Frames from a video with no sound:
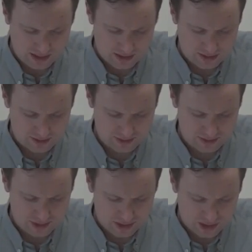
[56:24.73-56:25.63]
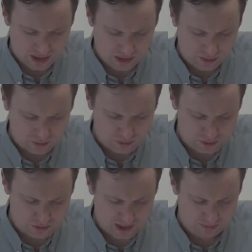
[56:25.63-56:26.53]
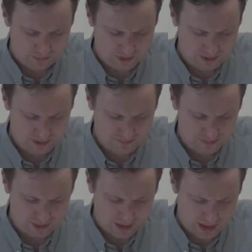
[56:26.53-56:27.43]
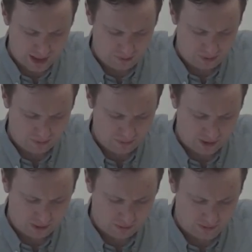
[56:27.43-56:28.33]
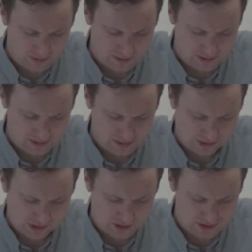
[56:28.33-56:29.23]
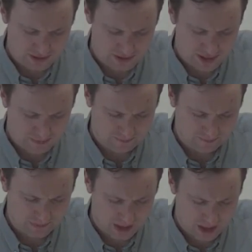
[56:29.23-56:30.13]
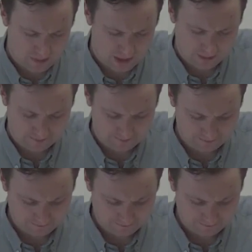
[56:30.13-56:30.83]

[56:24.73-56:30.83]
in us. Uh, Lord, would you help us? Uh, we pray all of these things in Jesus' name. Amen.